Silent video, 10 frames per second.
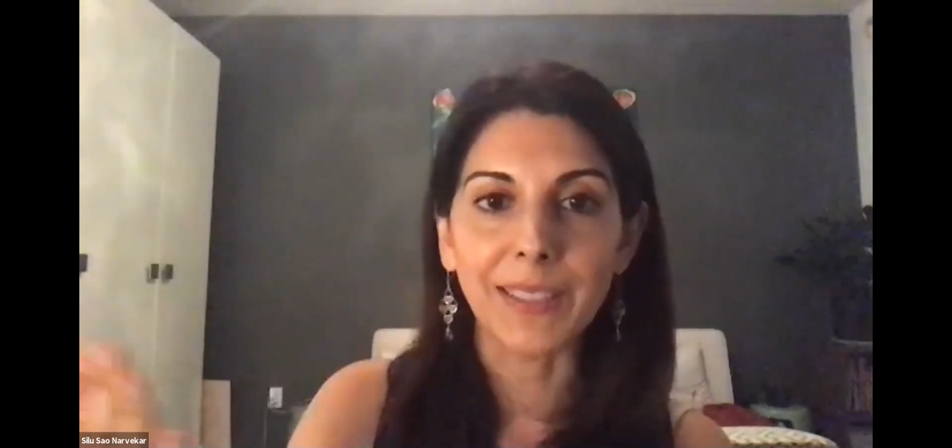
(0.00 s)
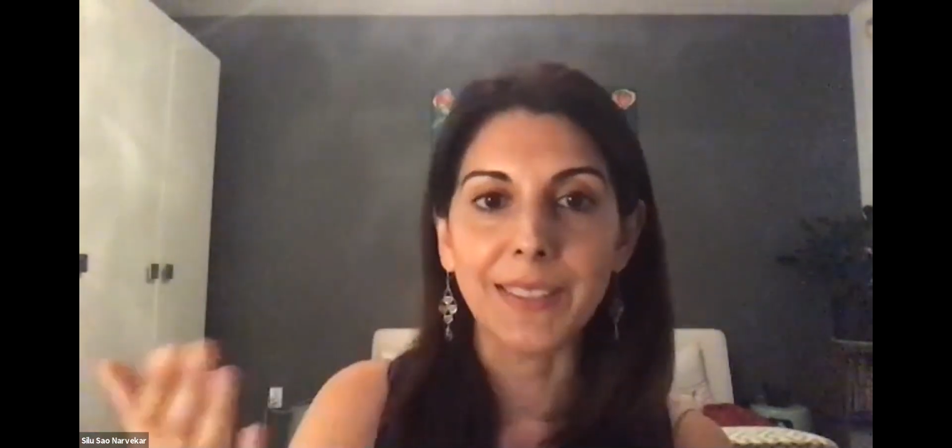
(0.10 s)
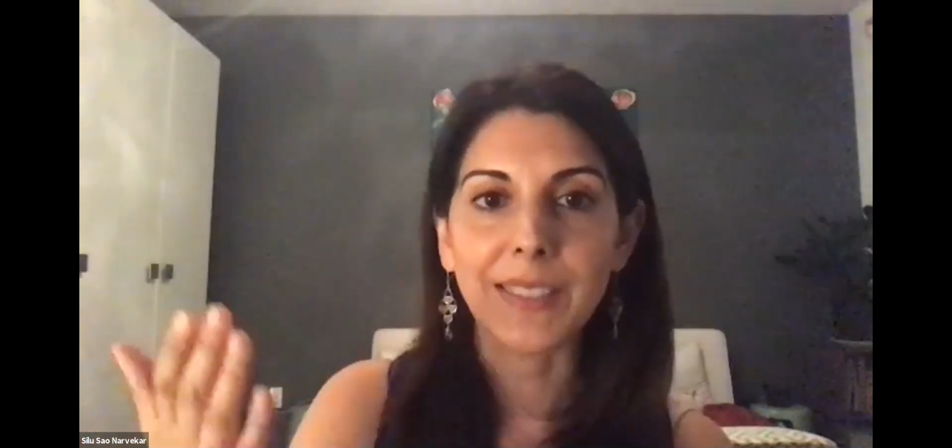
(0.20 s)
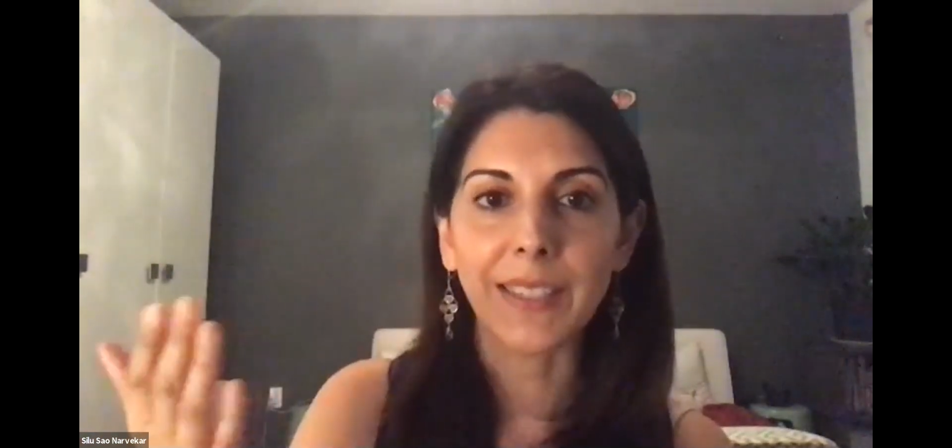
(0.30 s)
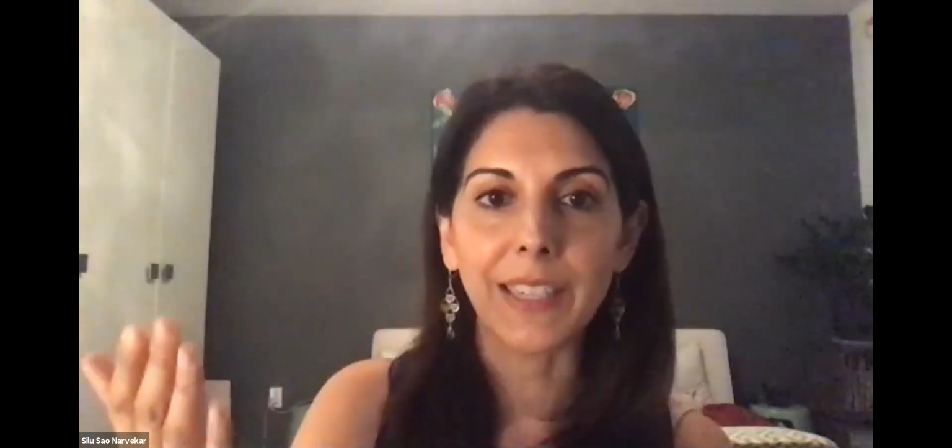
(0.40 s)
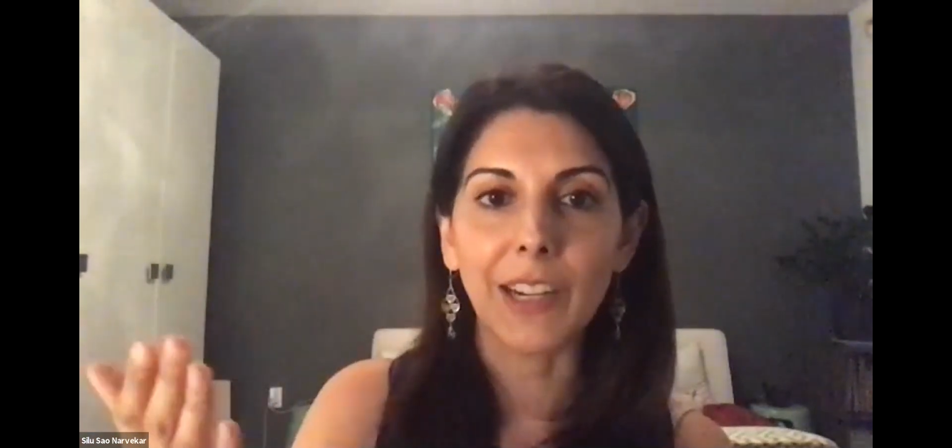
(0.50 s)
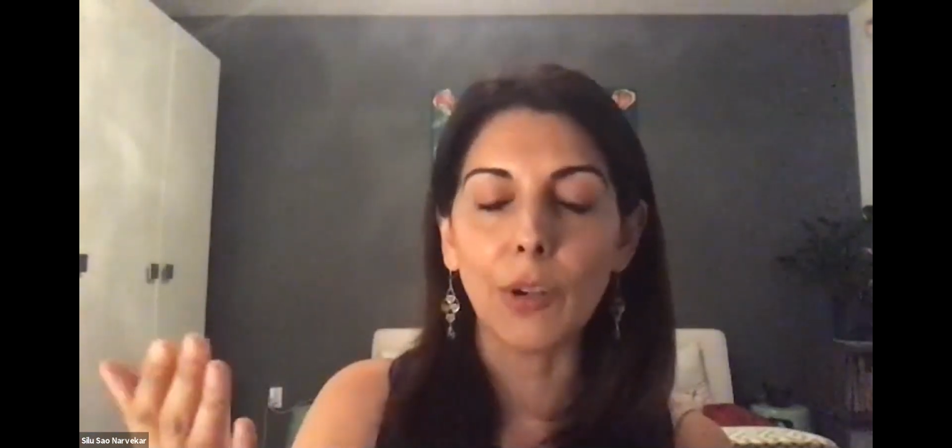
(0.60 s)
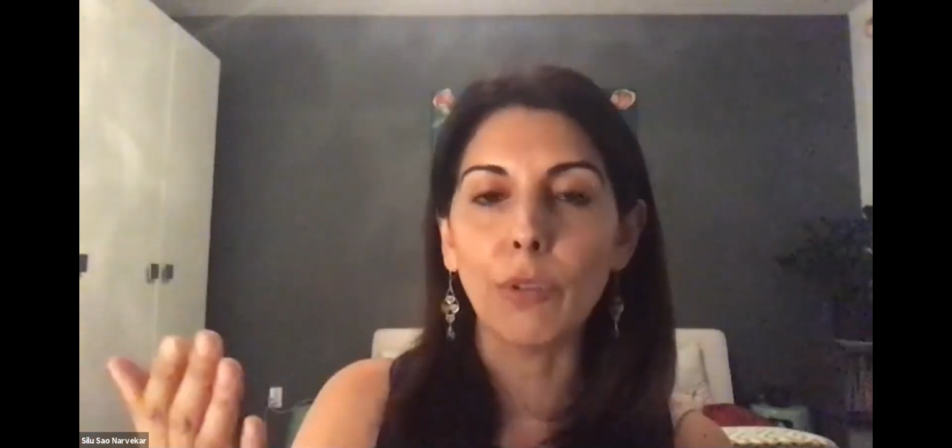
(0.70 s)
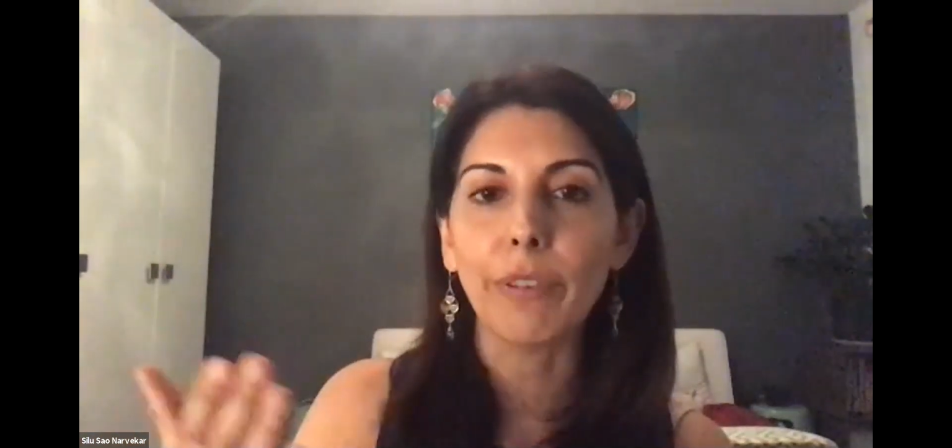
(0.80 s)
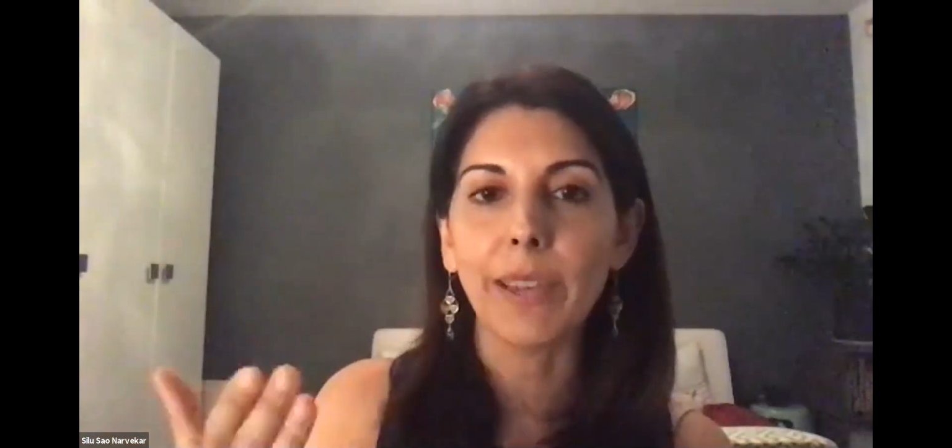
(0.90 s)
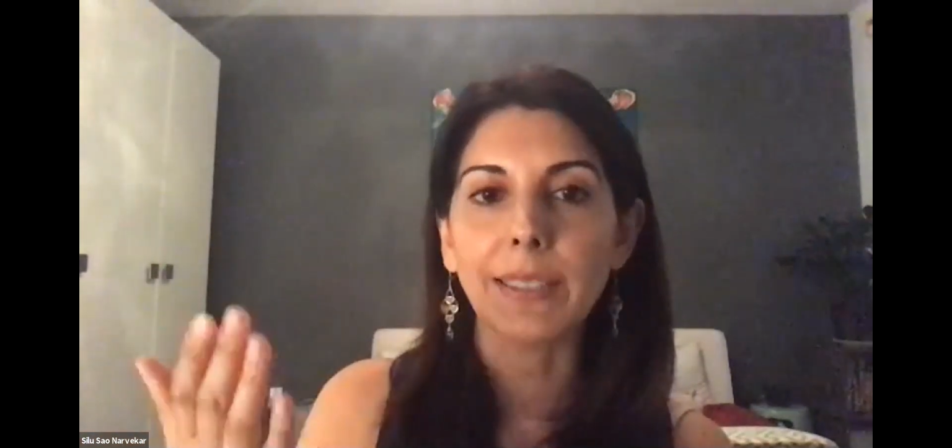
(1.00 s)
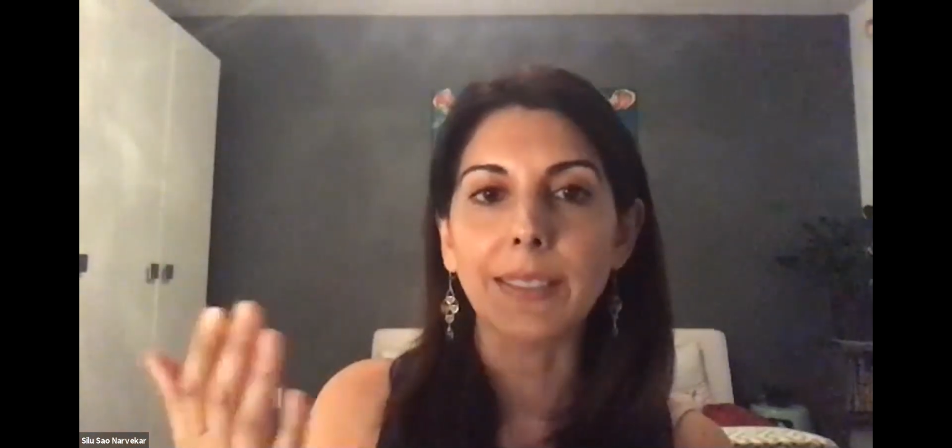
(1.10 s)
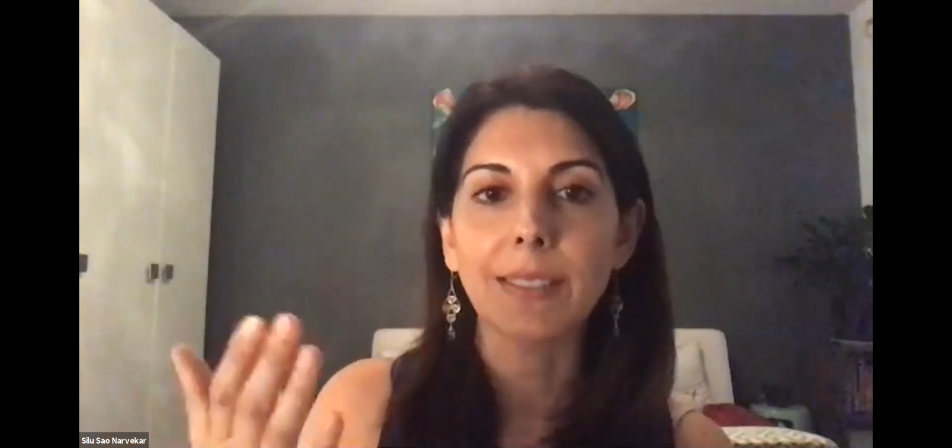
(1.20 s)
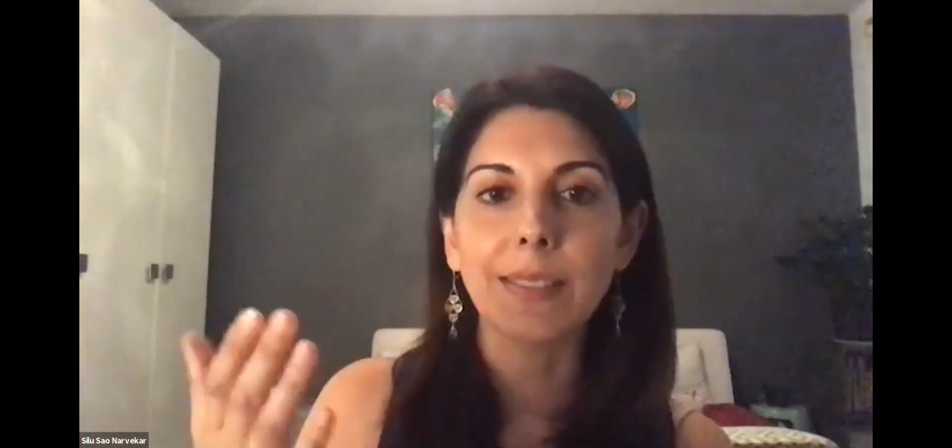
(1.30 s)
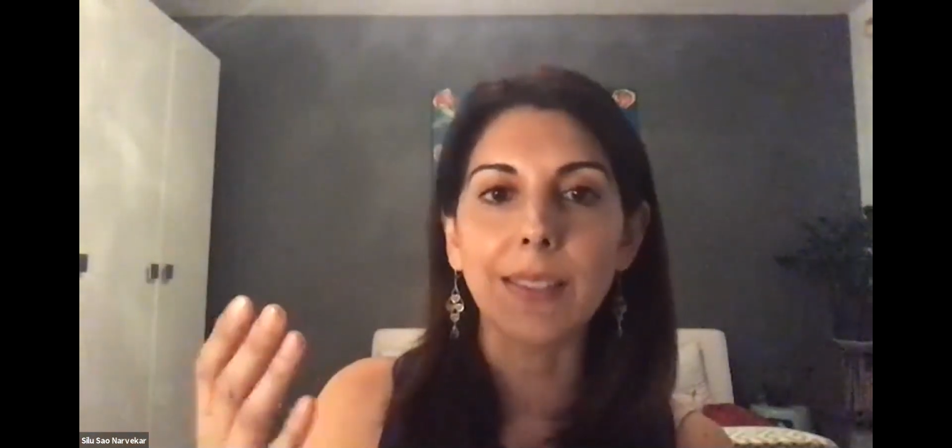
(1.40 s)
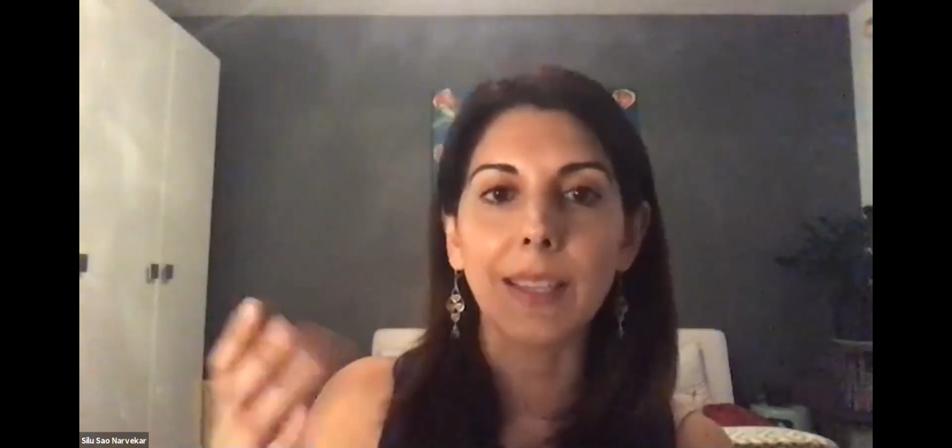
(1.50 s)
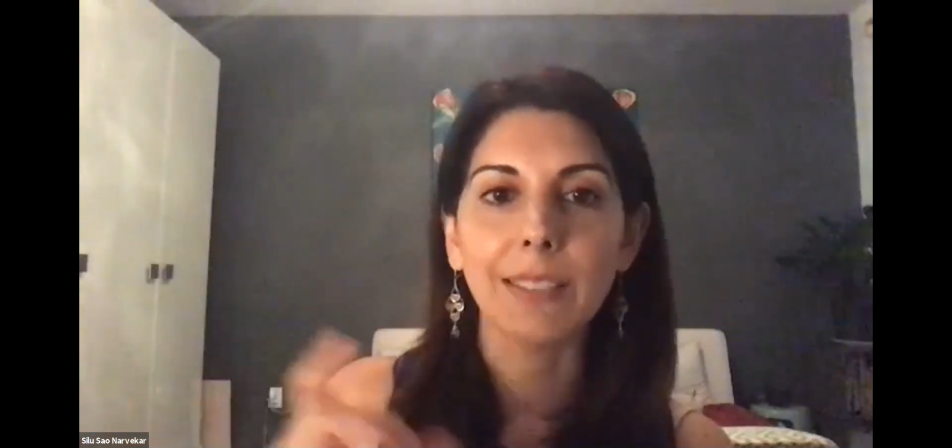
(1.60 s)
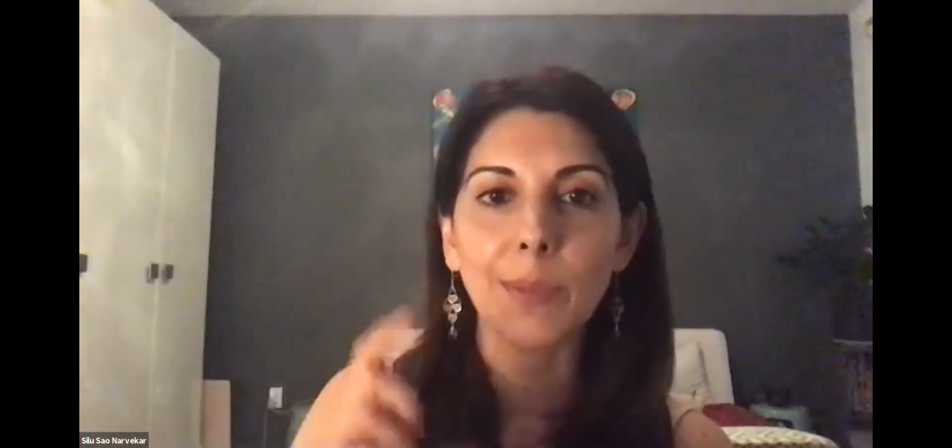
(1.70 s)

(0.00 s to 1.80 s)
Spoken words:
This night owl effect is that